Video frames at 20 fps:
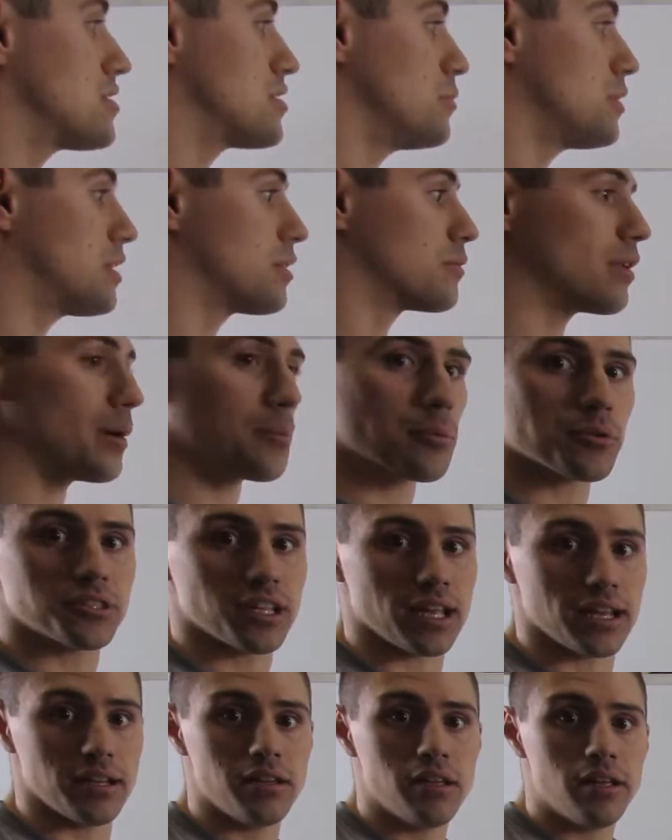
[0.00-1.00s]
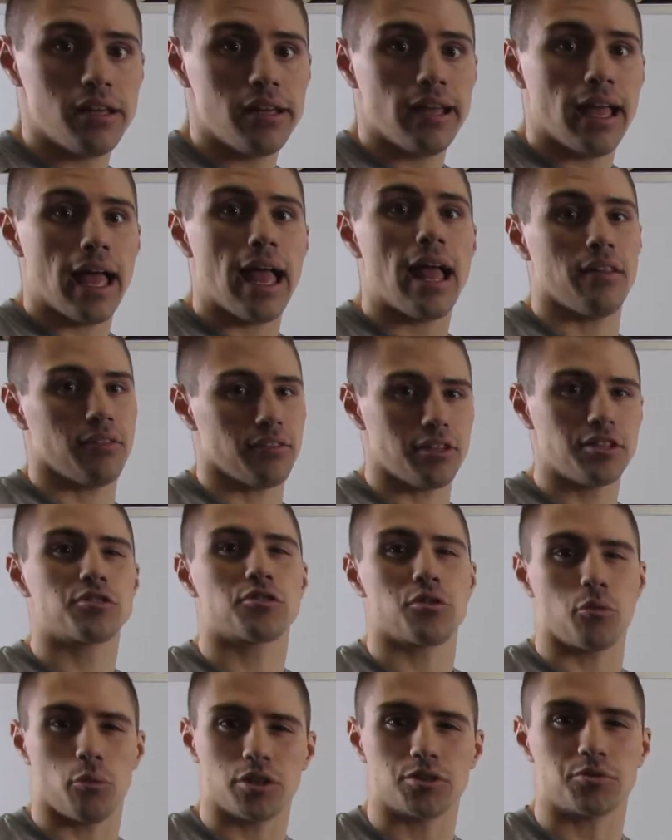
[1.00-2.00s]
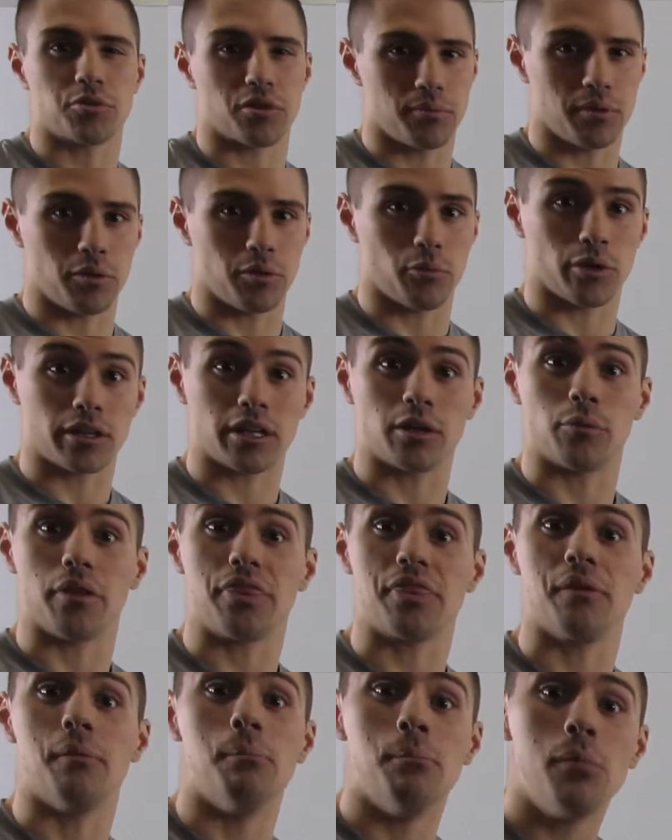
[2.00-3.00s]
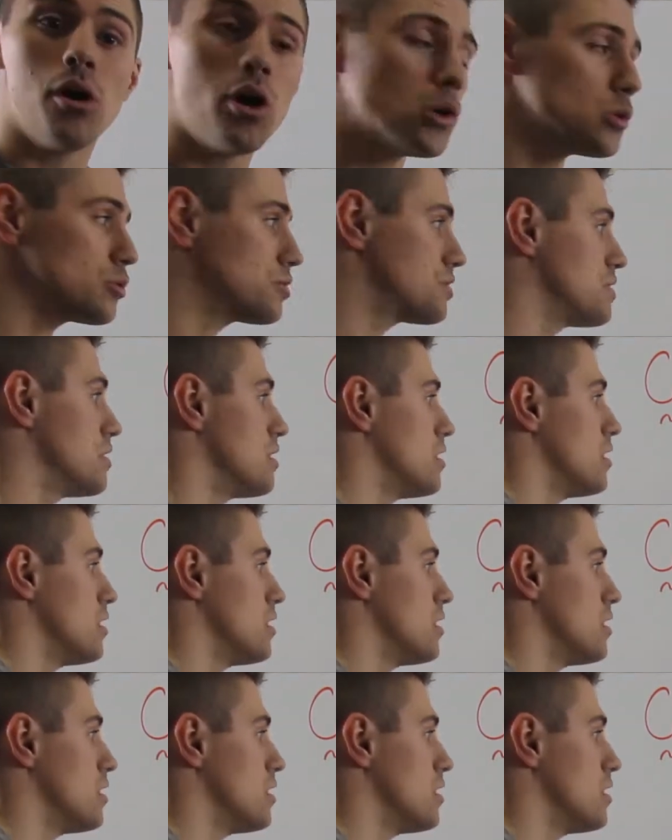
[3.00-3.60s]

that we can represent, and these are the ones we're going to be working with the most,